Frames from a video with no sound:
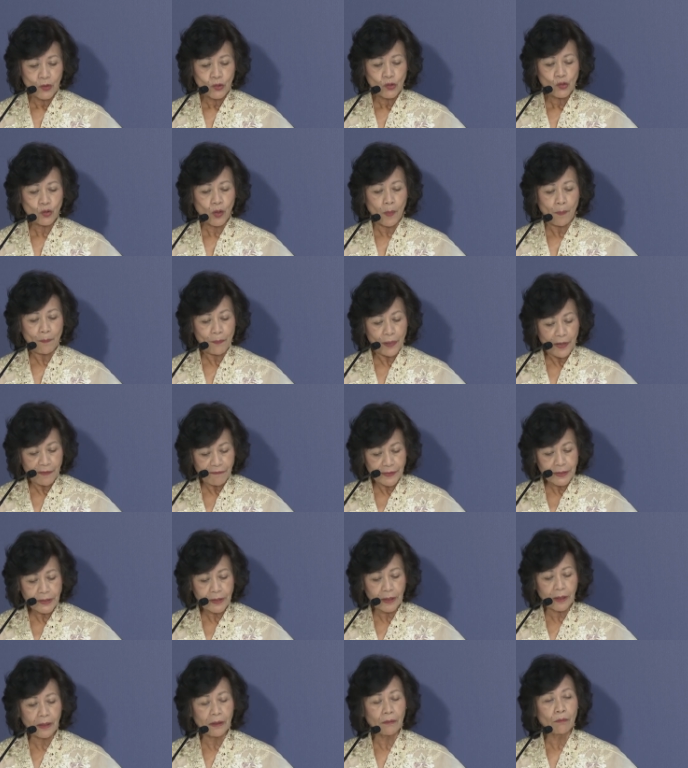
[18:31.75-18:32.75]
to a
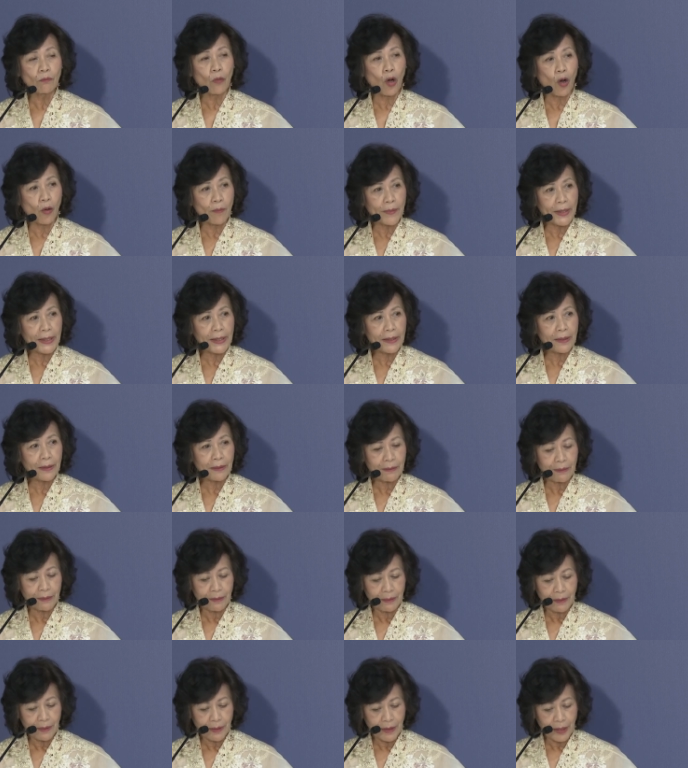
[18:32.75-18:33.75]
pivotal
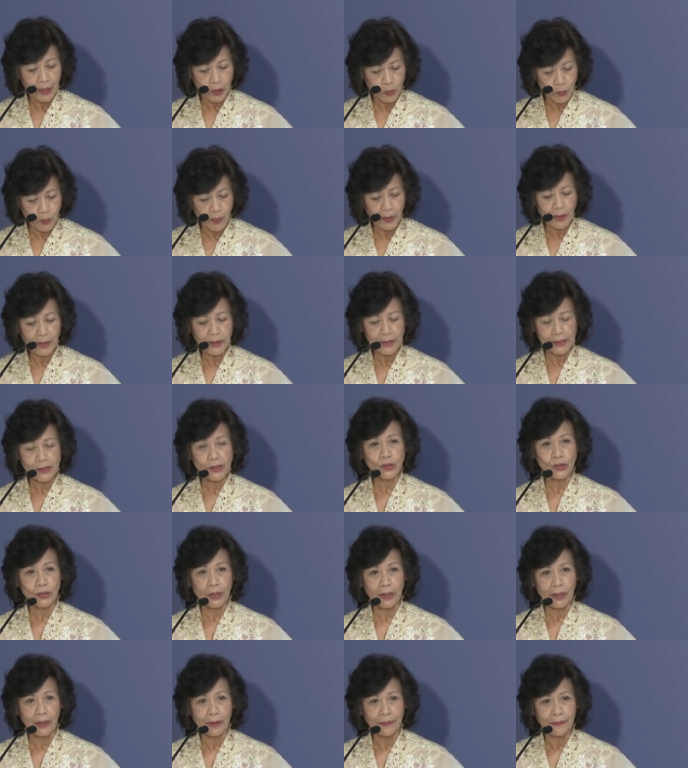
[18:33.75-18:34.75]
moment in world
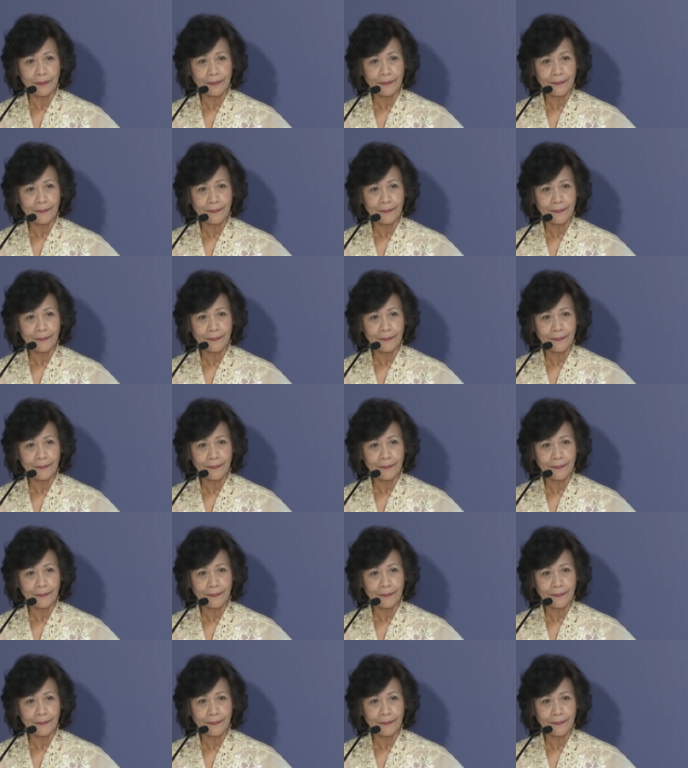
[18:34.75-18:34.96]
history.